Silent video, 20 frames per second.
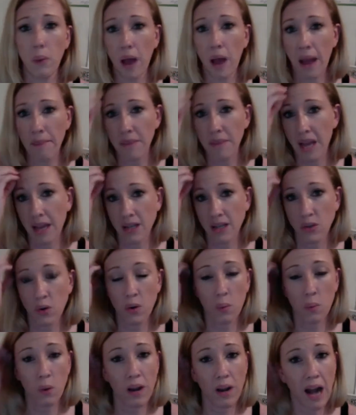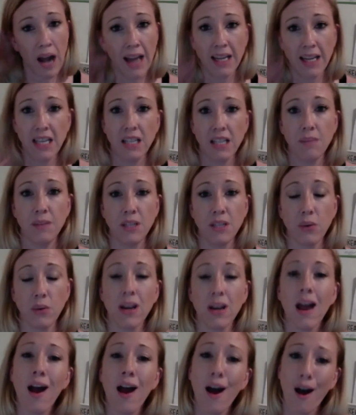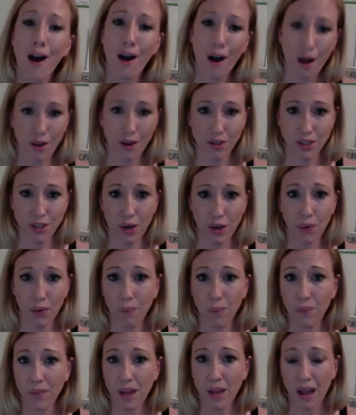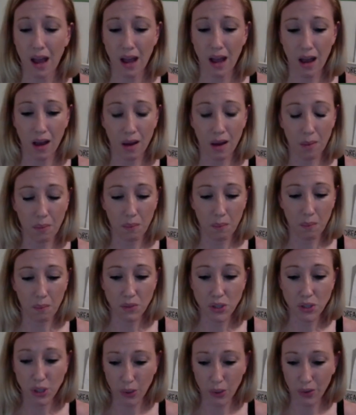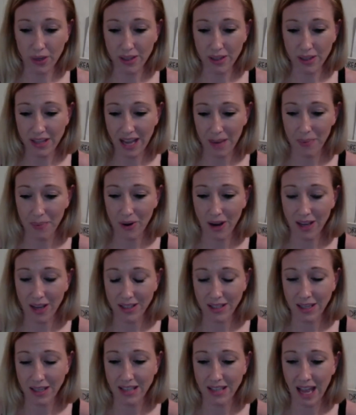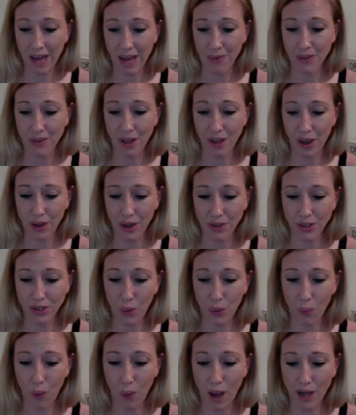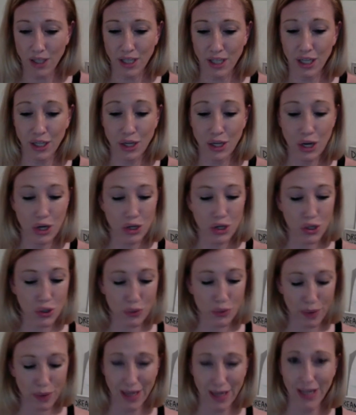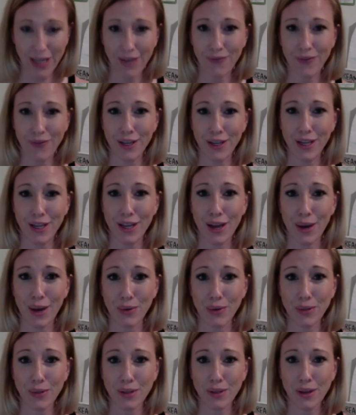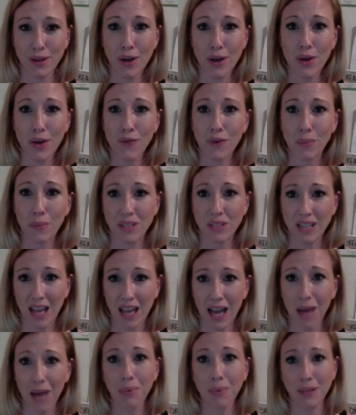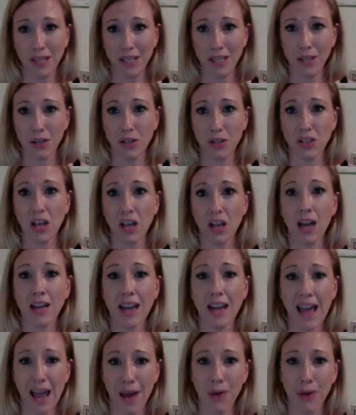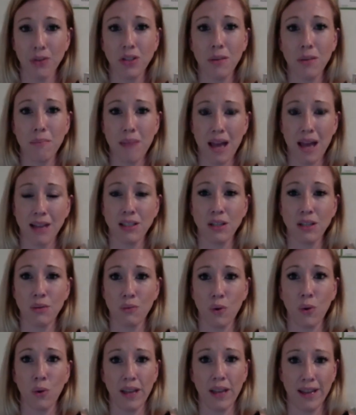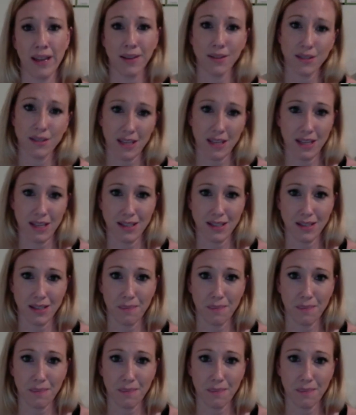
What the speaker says: not doing what I need to be doing. Also, during that process, I was also watching training videos from top leaders on how to mass enroll LCs.